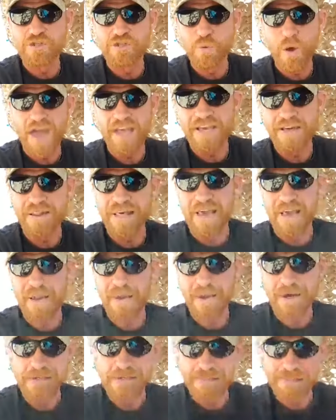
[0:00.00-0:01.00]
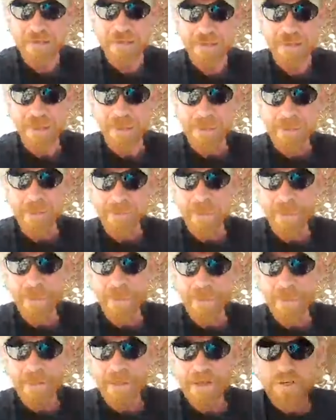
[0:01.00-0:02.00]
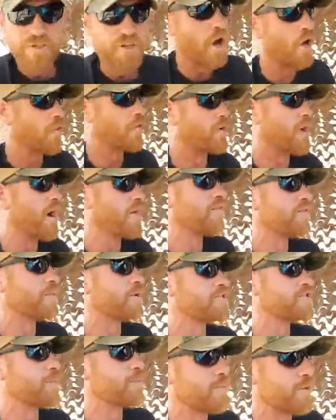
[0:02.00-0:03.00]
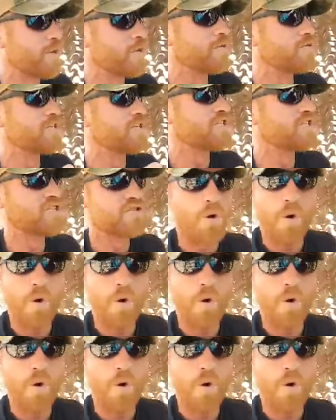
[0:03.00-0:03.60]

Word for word: just regulated us. So the government's abused its